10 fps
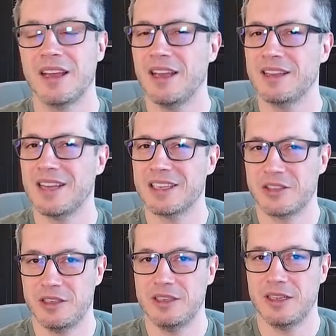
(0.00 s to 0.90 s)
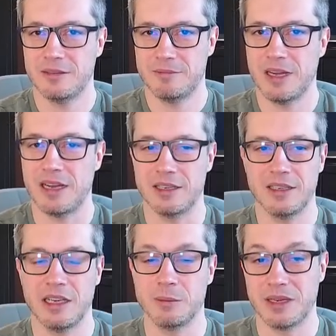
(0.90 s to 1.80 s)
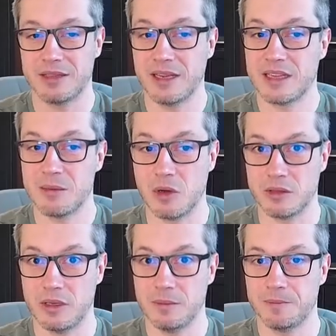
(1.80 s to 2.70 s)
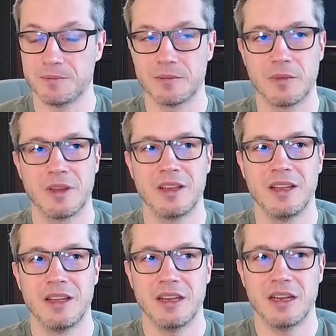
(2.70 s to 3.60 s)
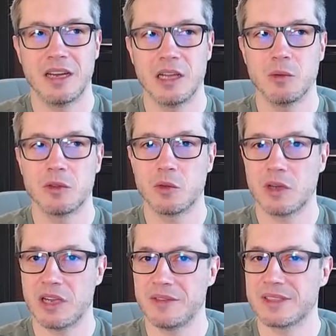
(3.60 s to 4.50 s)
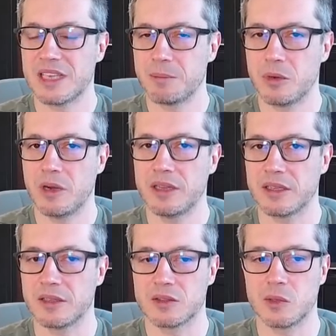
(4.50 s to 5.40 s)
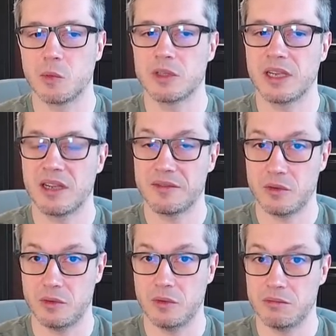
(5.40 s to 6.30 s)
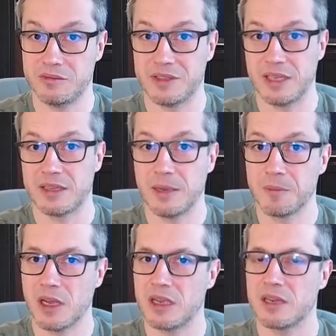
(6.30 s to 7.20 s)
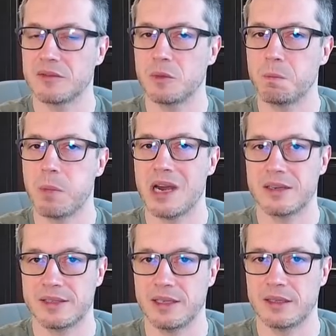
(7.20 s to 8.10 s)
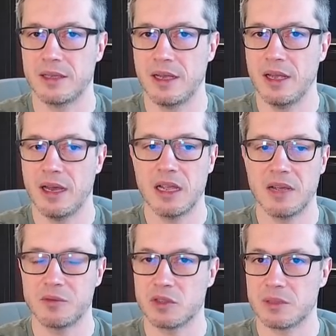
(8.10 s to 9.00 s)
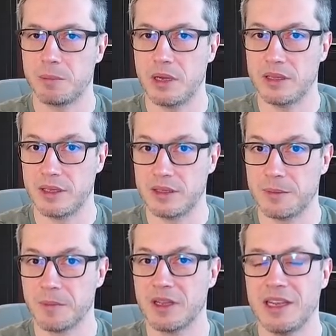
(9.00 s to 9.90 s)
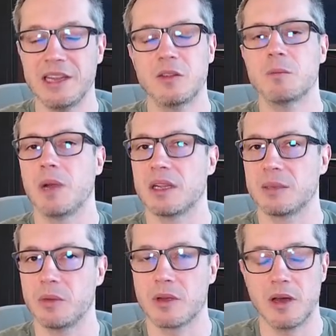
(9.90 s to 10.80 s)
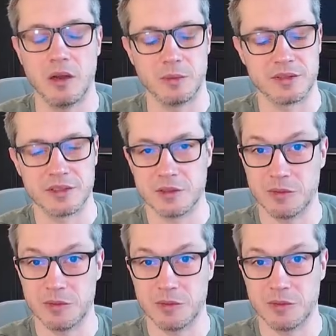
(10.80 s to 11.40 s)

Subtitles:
And actually, in my data model, I want to have it separated. So what I have to do with the data, I have to parse it. I have to split it into multiple columns.